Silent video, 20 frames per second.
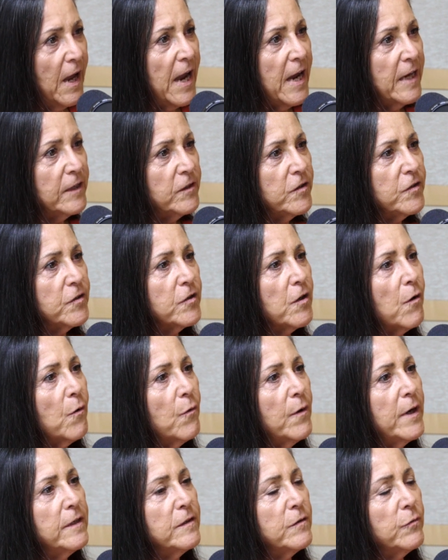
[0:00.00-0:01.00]
And
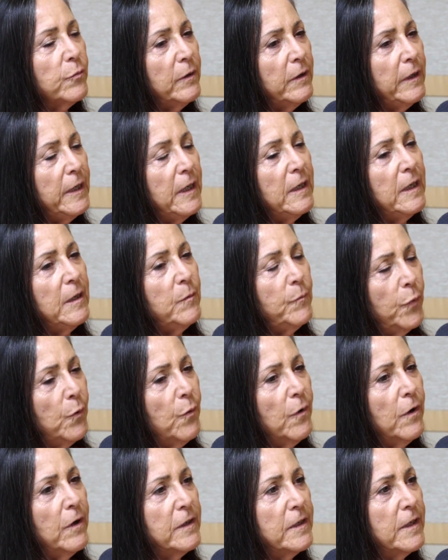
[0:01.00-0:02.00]
so it's really
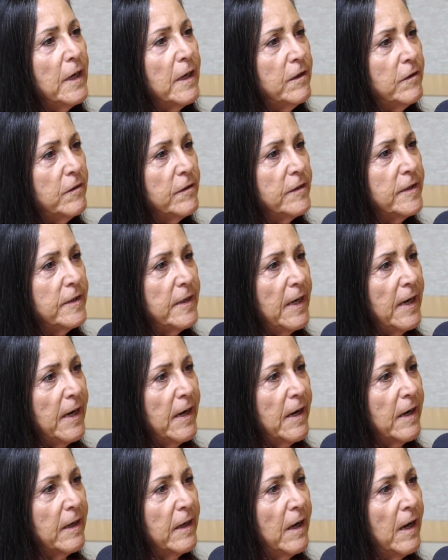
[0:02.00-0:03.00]
important to
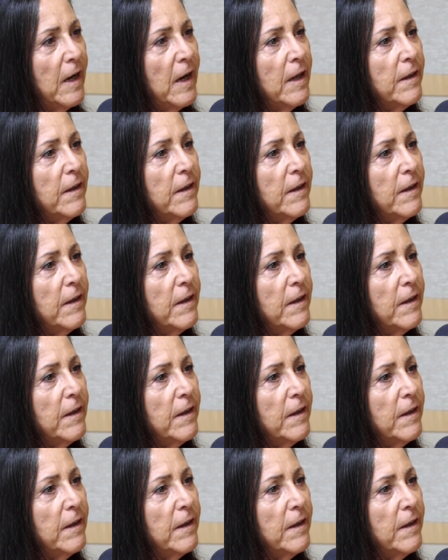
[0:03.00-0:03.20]
understand